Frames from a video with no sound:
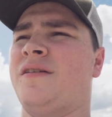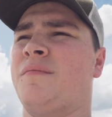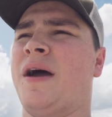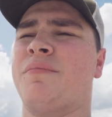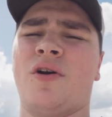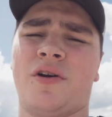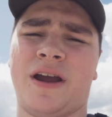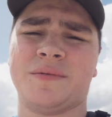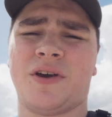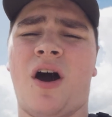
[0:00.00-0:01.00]
my
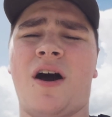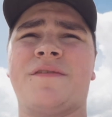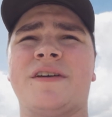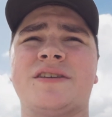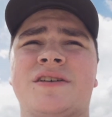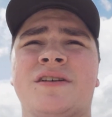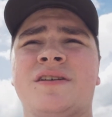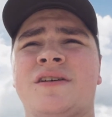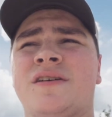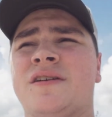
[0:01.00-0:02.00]
program's office.
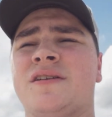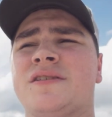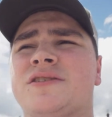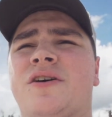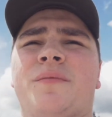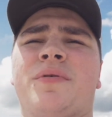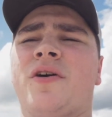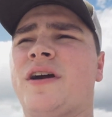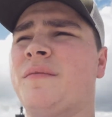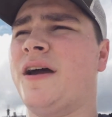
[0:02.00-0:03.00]
So the
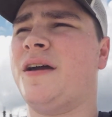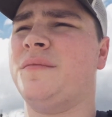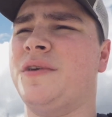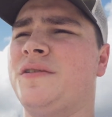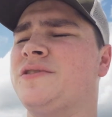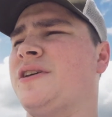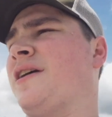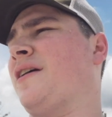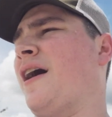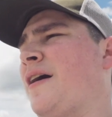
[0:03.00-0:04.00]
program I am
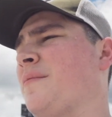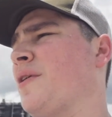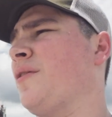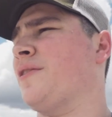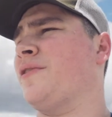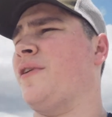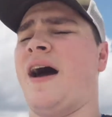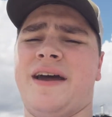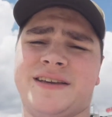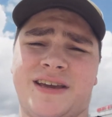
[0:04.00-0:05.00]
using, I'm going through
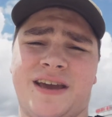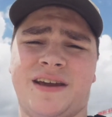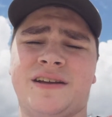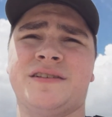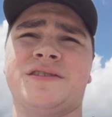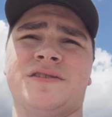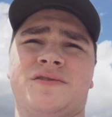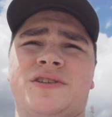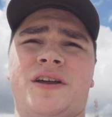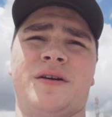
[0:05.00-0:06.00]
ISA to
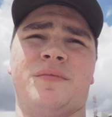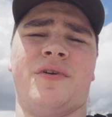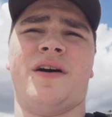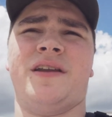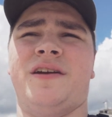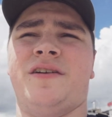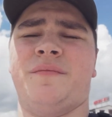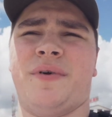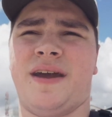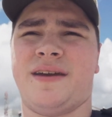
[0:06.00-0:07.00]
study abroad here
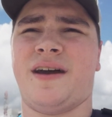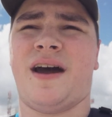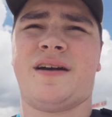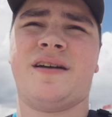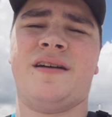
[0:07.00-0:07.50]
in Bangkok.